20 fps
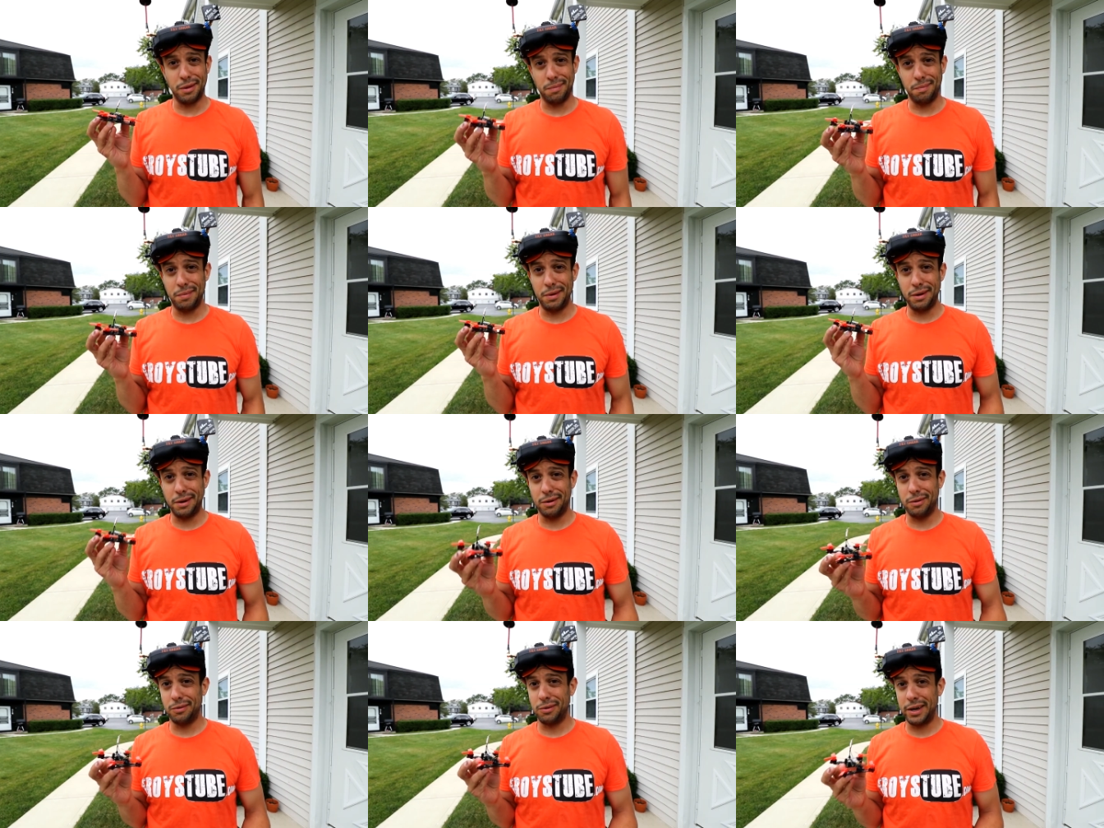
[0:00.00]
the
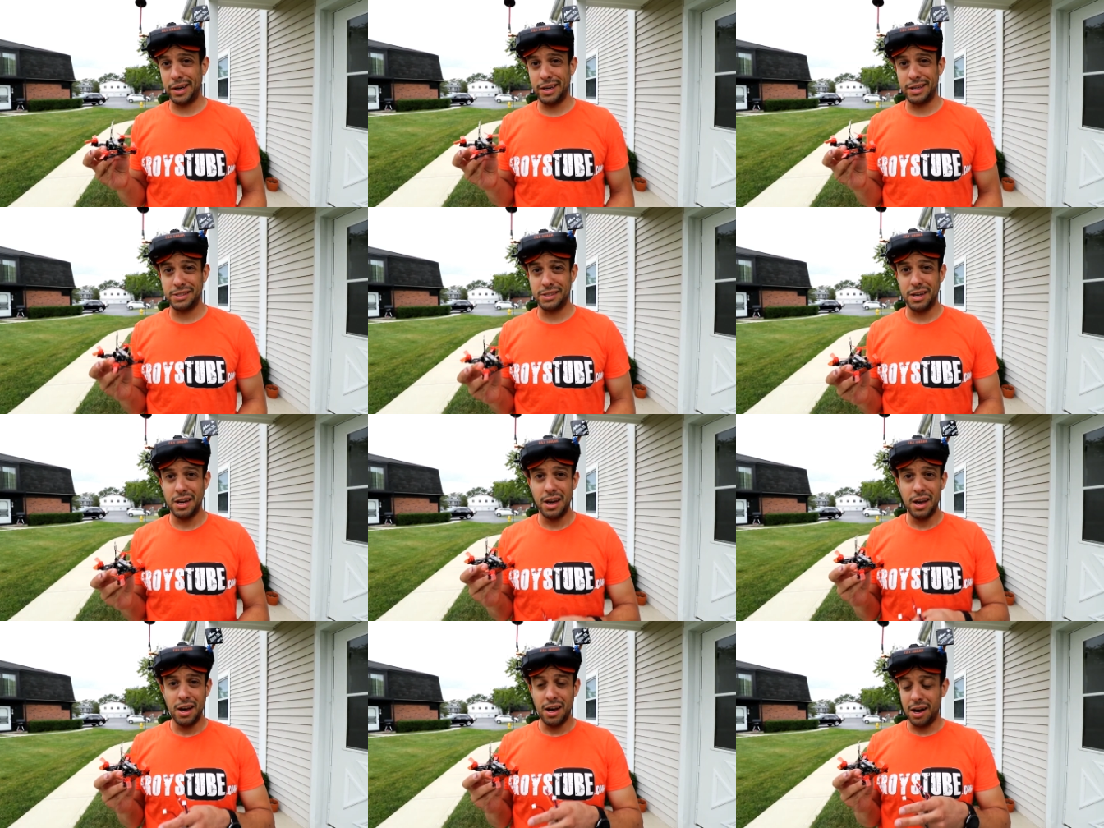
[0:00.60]
big craze.
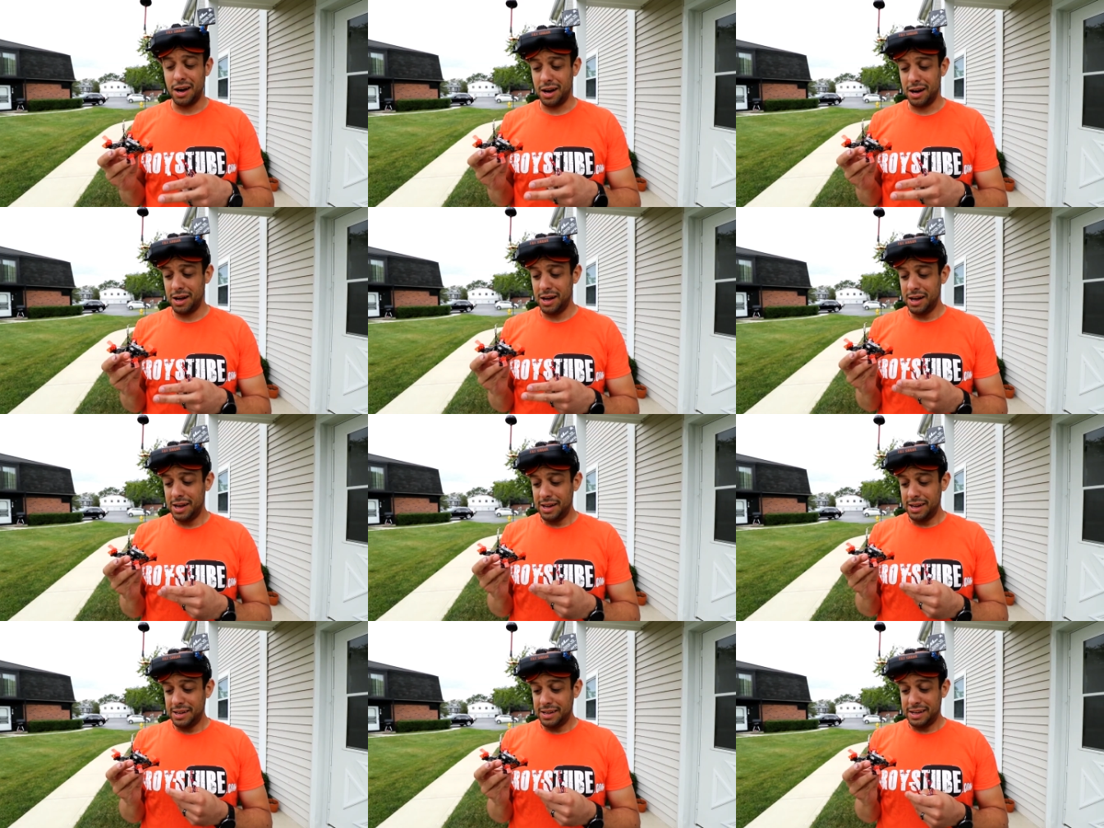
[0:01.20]
Uh,
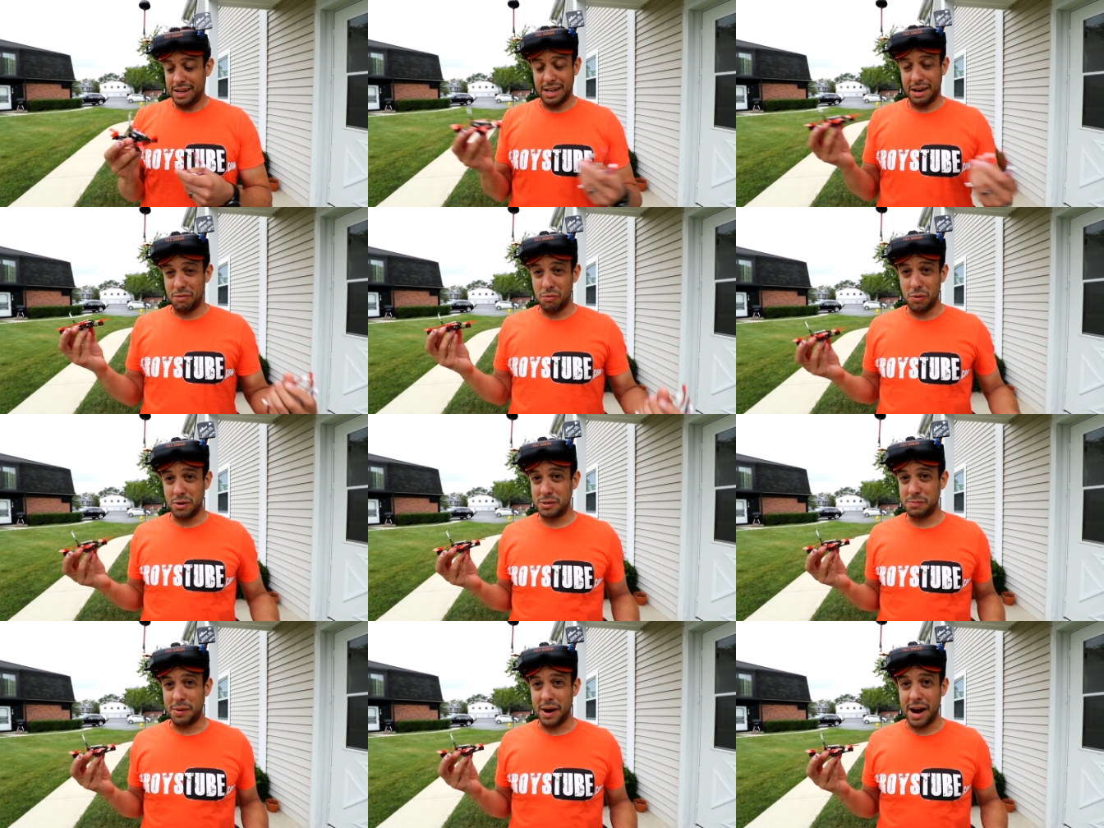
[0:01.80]

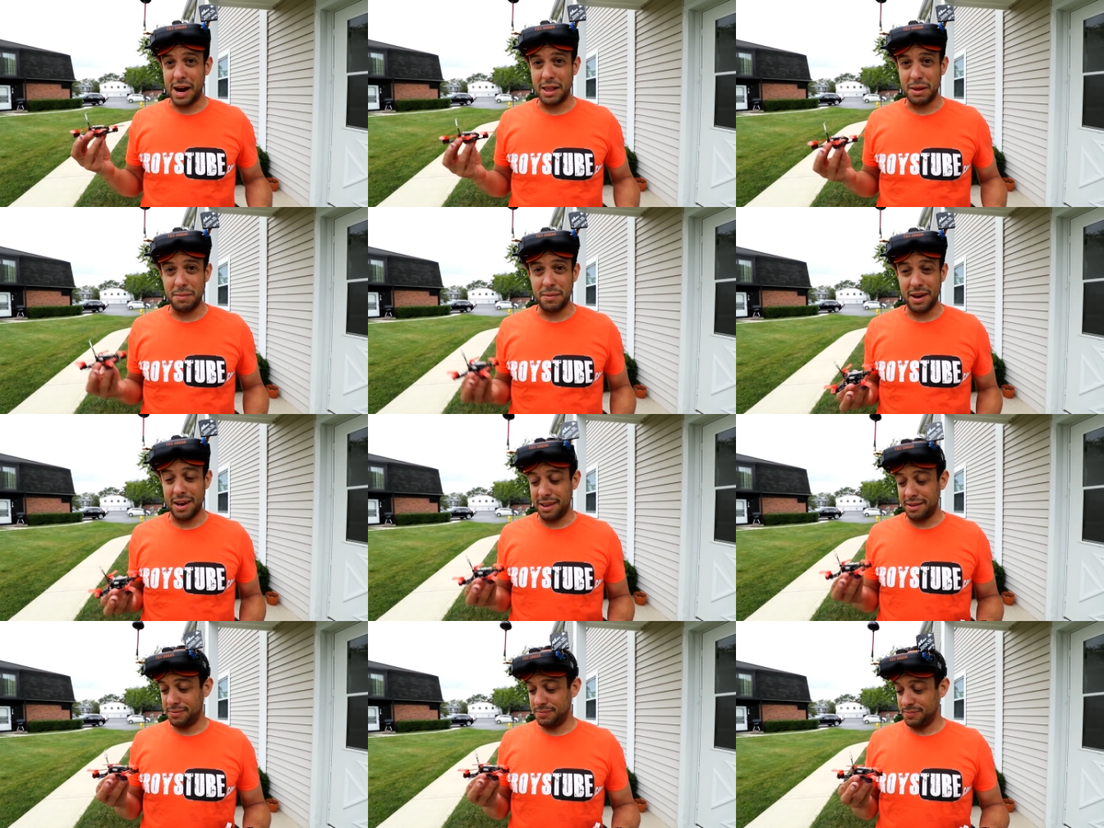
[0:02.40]
everyone's buying them,
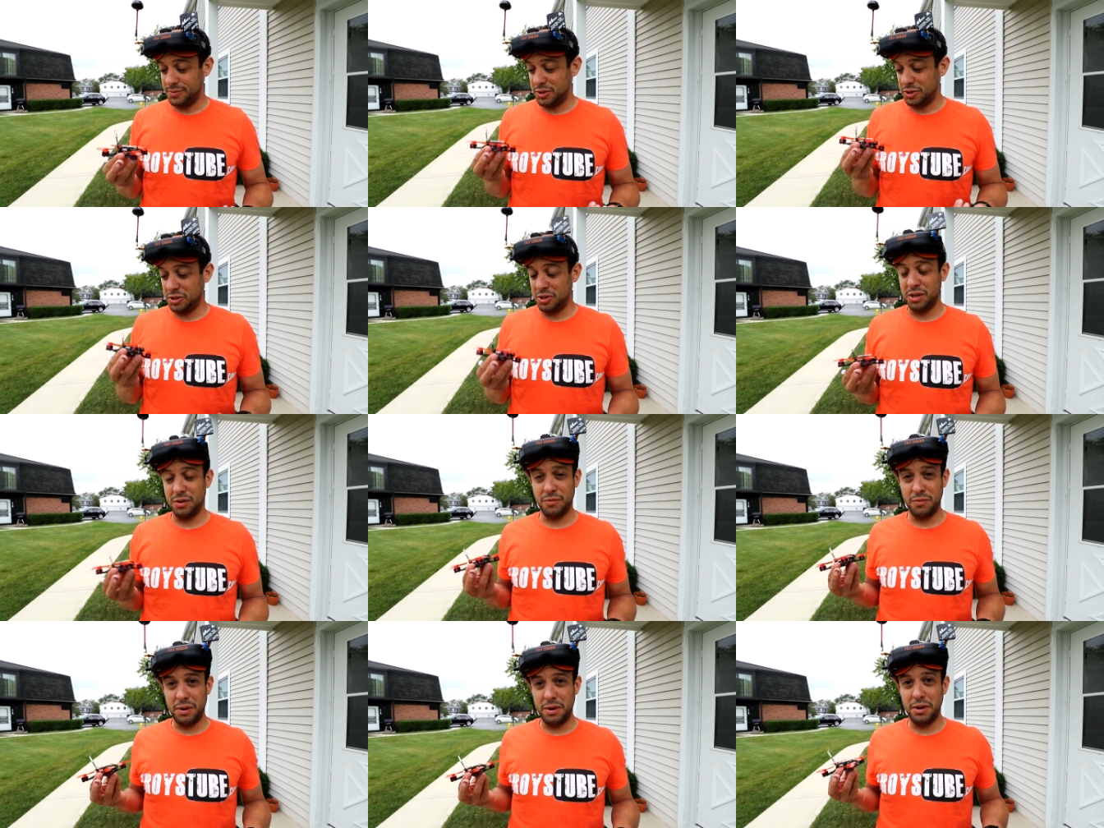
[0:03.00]
and there's
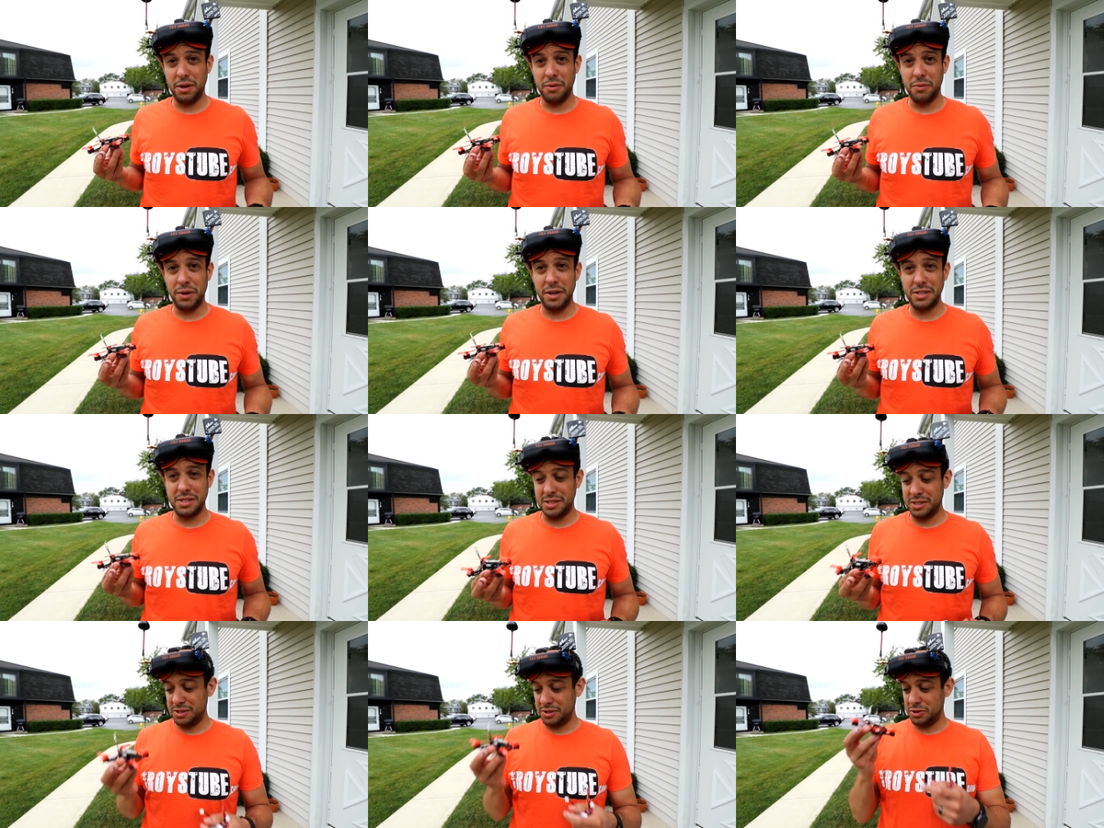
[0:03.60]
very good reasons.